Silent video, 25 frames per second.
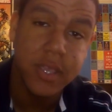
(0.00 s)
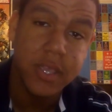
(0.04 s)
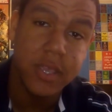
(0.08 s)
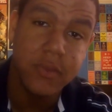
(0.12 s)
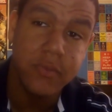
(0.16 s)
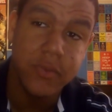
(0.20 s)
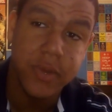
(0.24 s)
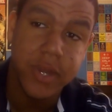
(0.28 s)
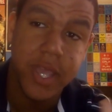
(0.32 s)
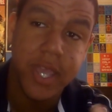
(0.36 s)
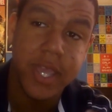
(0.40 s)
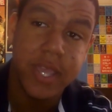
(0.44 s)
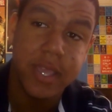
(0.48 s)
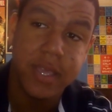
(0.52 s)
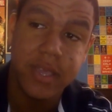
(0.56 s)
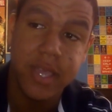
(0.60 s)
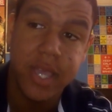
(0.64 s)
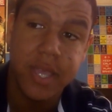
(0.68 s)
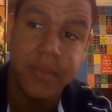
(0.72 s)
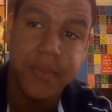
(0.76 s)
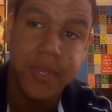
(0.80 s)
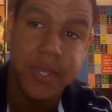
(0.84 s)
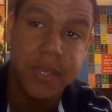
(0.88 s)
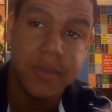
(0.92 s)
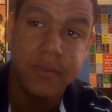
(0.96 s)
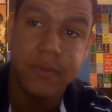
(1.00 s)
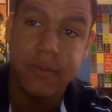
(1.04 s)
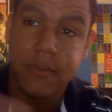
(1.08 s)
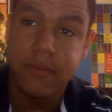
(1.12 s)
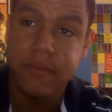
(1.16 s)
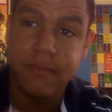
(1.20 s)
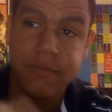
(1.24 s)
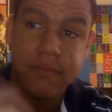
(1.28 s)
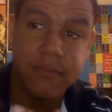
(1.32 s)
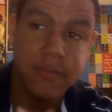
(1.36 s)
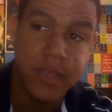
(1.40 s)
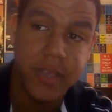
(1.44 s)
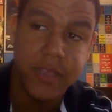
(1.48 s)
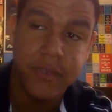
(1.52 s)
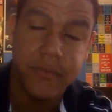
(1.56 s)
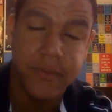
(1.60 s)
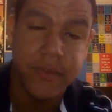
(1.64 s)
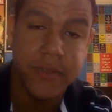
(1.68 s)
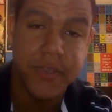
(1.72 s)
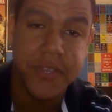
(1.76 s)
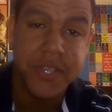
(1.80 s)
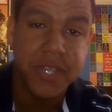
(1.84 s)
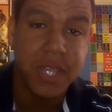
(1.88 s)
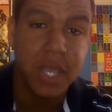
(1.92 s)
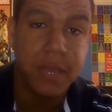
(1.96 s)
You want to hate a game you
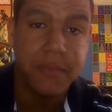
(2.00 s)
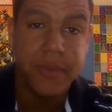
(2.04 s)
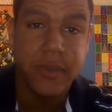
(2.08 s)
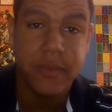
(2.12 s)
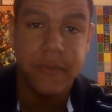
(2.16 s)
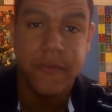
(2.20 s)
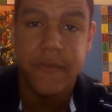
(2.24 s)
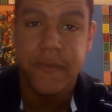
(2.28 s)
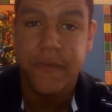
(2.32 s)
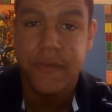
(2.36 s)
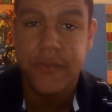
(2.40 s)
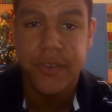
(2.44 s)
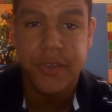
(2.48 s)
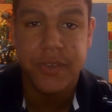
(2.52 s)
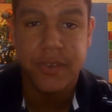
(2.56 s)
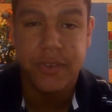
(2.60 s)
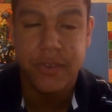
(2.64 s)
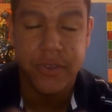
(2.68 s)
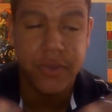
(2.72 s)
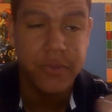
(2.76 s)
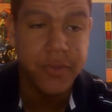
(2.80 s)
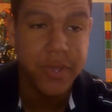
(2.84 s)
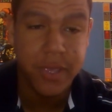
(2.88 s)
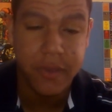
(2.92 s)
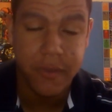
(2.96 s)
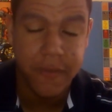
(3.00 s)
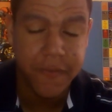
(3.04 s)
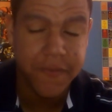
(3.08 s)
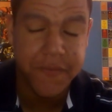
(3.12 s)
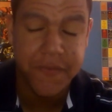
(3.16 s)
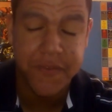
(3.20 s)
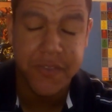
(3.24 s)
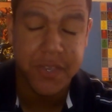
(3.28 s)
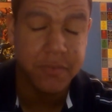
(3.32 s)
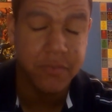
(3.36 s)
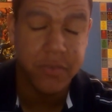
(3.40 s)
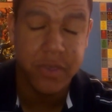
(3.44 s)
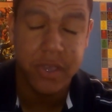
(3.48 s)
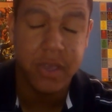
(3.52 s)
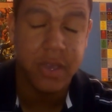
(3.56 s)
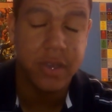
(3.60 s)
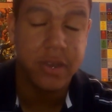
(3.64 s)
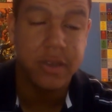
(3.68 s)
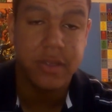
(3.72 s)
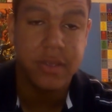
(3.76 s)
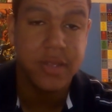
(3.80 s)
want to stab it off, shoot it off somewhere,